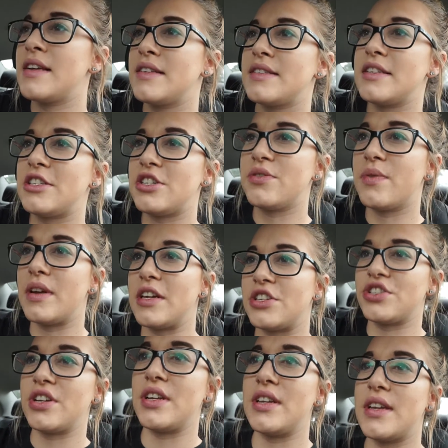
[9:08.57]

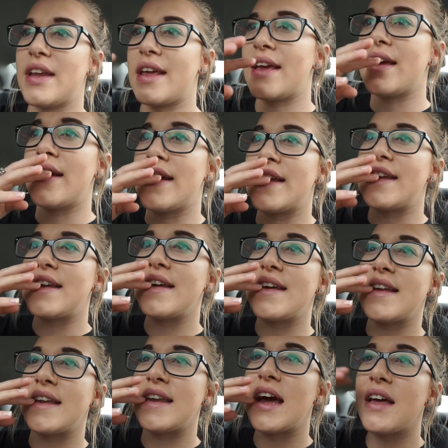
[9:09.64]
situation, and
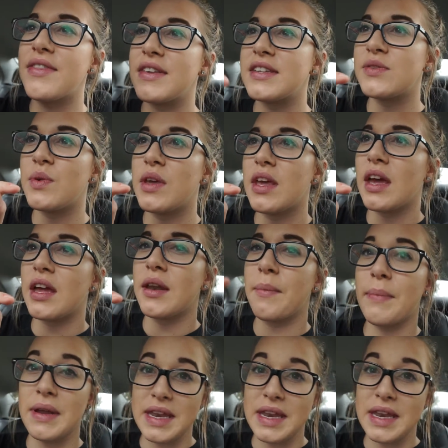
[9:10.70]
not this weekend,